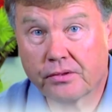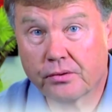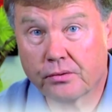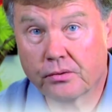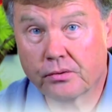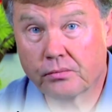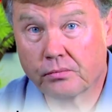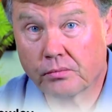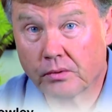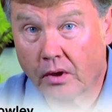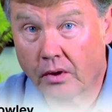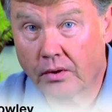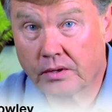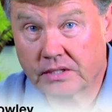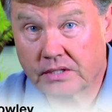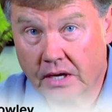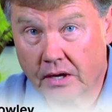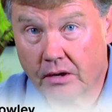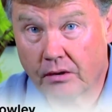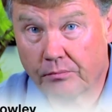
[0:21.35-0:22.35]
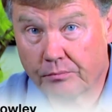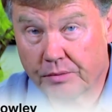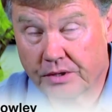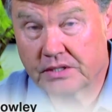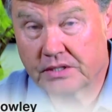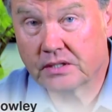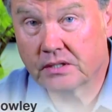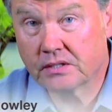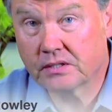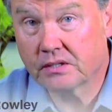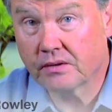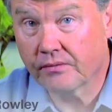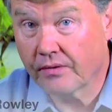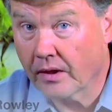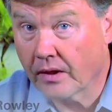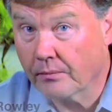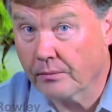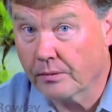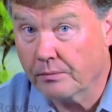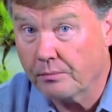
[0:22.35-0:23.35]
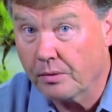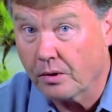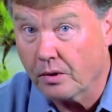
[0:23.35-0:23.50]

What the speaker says: through large-scale business development